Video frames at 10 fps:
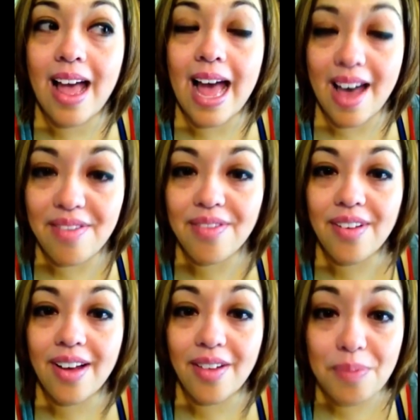Half
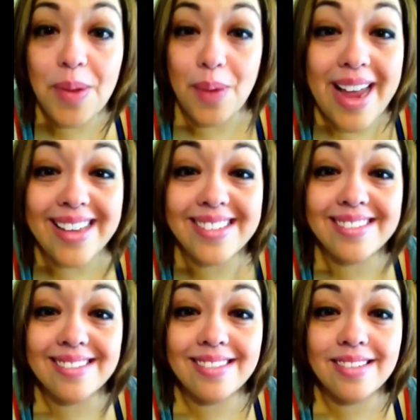of my weight
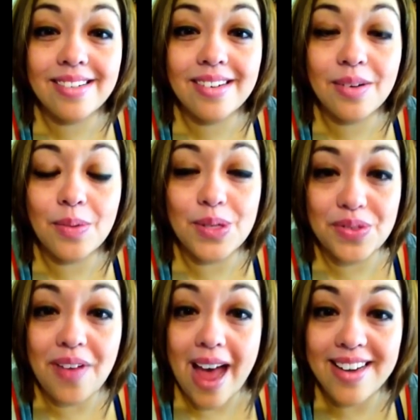
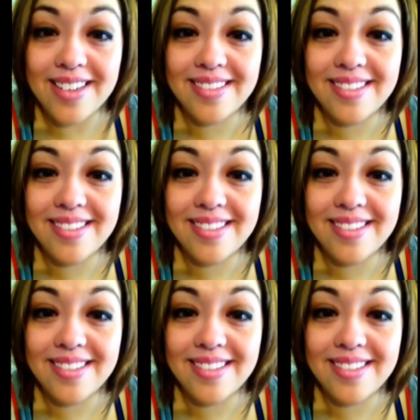was fat.